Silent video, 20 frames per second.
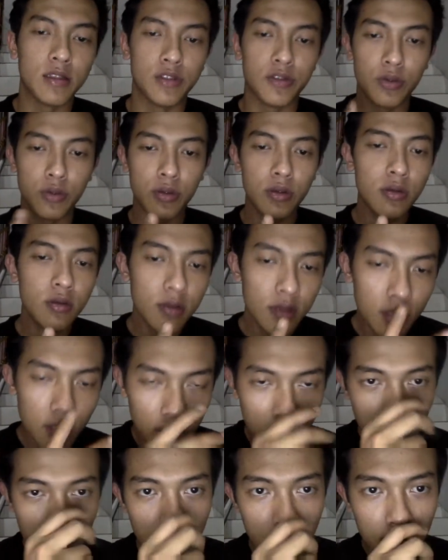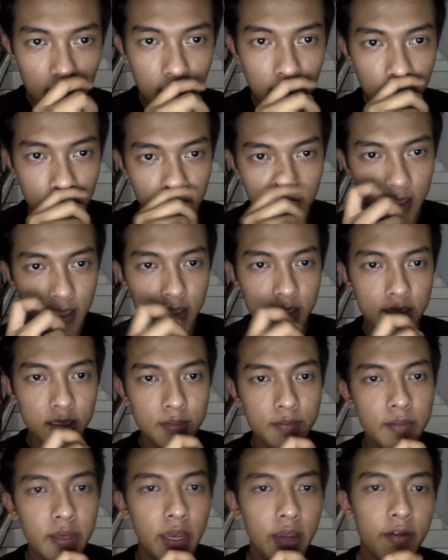2.
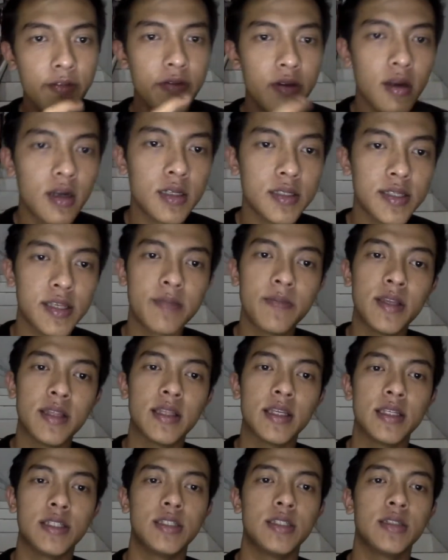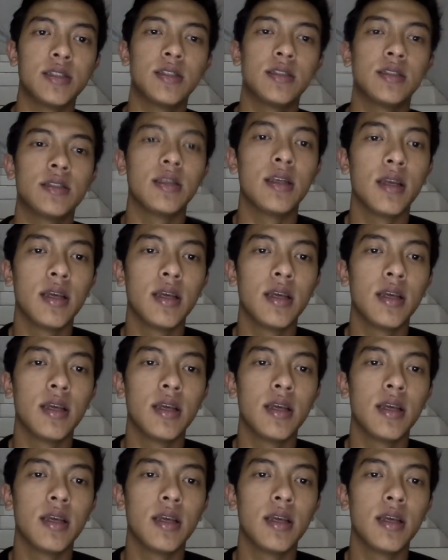Behavior segmentation.